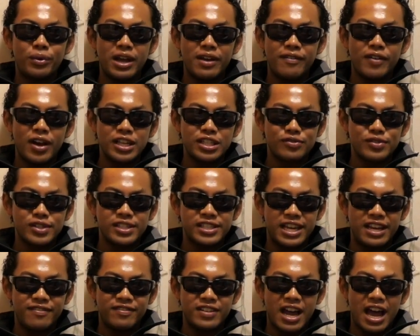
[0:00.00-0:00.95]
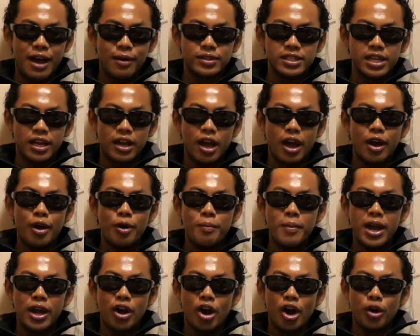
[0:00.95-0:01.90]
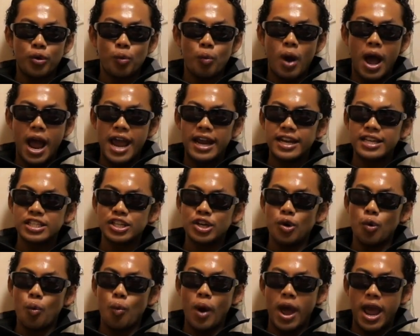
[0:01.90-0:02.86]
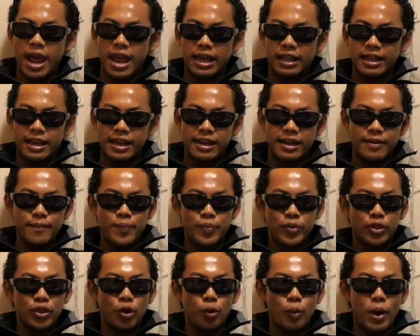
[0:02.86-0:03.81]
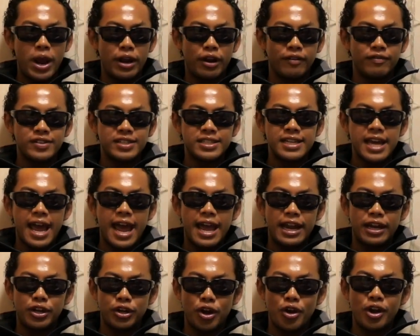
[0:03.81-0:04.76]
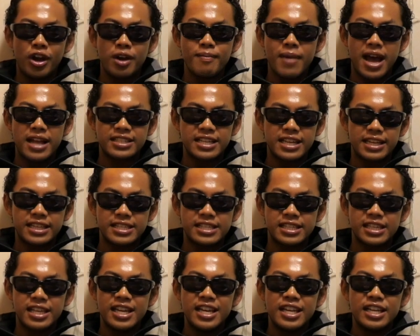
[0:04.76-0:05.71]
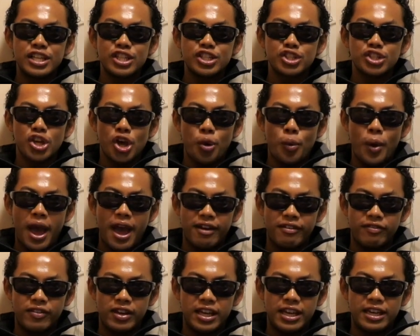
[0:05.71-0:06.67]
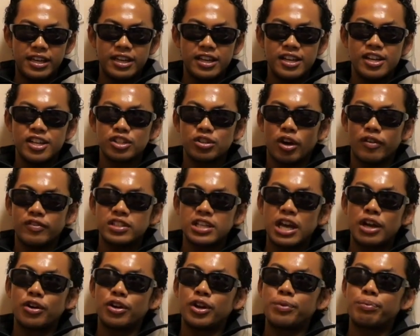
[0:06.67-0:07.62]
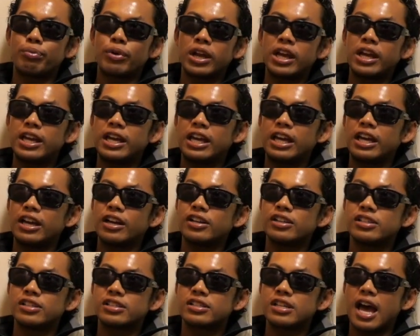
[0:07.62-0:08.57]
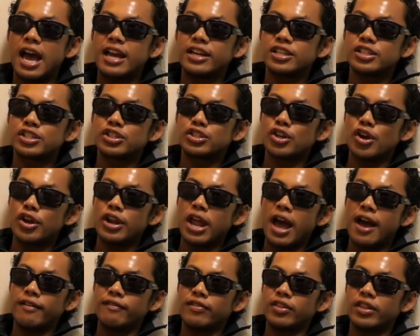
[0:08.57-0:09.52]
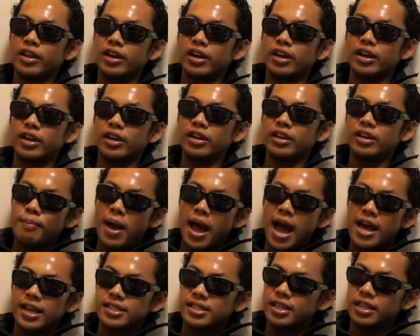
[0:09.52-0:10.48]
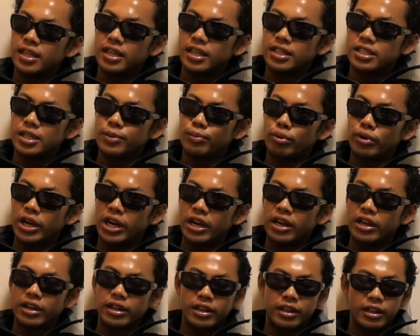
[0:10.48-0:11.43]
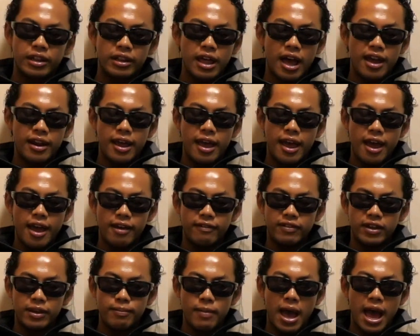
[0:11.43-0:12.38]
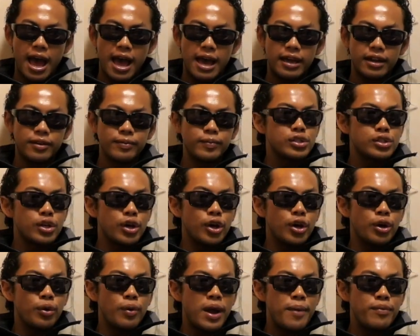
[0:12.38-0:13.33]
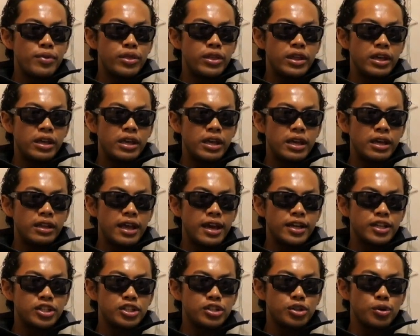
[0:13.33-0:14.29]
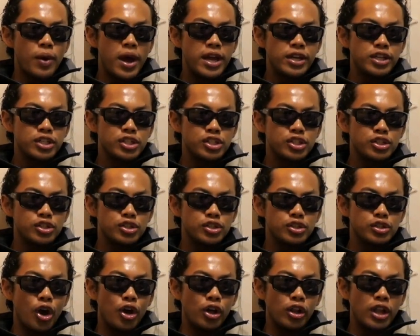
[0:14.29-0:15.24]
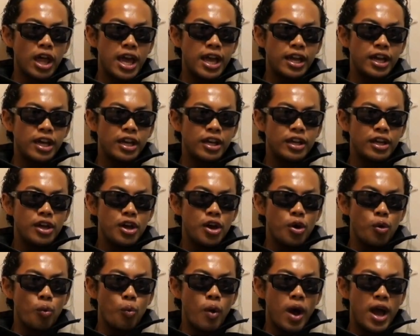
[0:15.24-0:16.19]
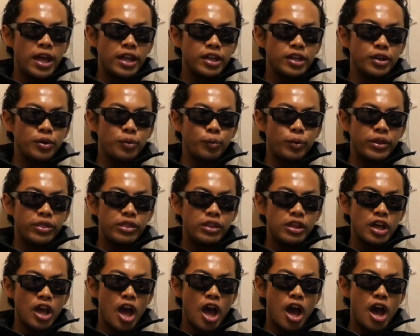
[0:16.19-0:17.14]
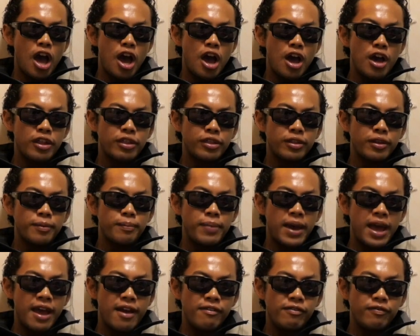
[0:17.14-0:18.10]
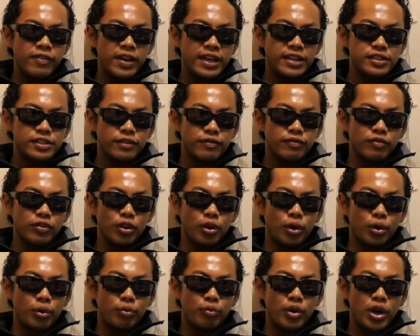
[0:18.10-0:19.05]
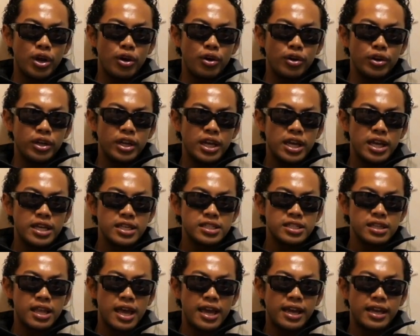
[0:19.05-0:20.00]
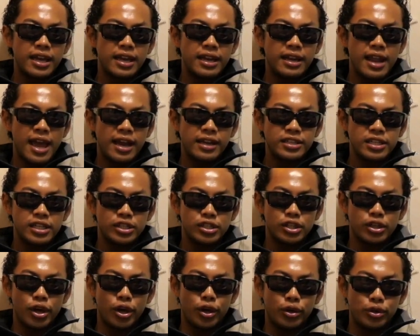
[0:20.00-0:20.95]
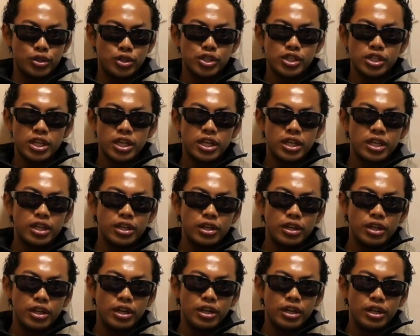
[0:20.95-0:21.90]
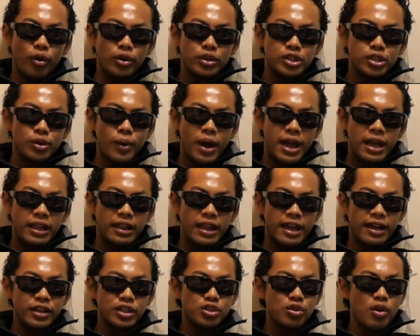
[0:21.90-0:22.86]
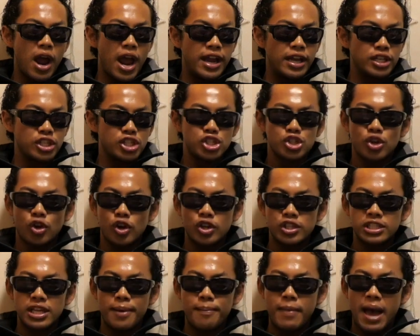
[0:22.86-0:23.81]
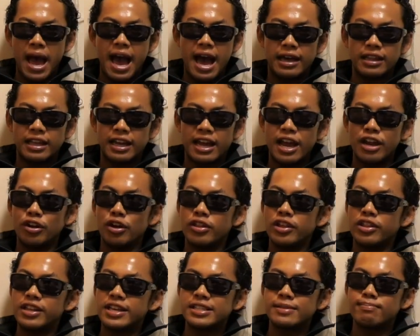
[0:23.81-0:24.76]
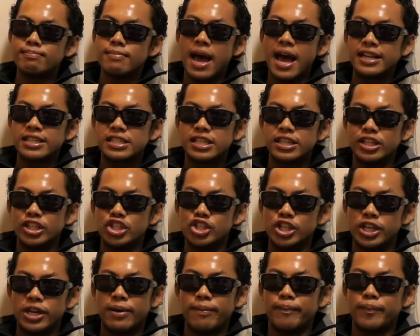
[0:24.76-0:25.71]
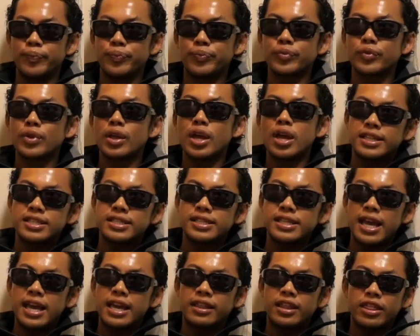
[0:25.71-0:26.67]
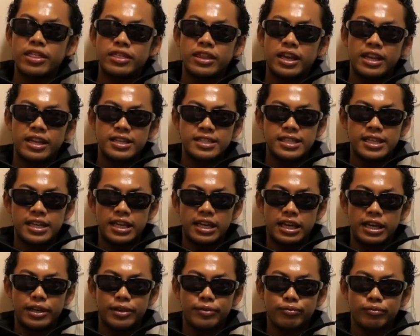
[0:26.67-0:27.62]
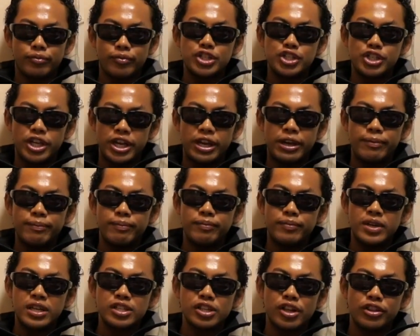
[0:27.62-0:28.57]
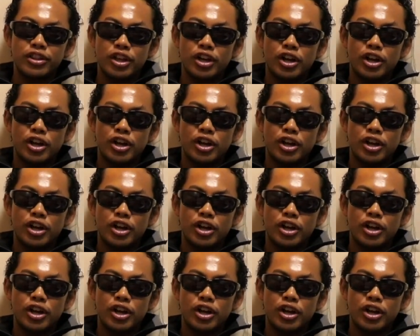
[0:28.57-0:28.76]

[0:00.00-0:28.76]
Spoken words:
When I first received it, I was like, oh my god, why does it weigh like the weight of 10 yoga mats? Like, it's so heavy. So obviously I couldn't bring it here because I just don't have the capacity to bring that heavy mat. So I'm thinking, like, do I just go like one with the earth, bare feet to floor realness, like connecting to the ocean? Or do I like try and source a mat? Like I know that there's mats in the gym. Let's say the theater's here. The gym is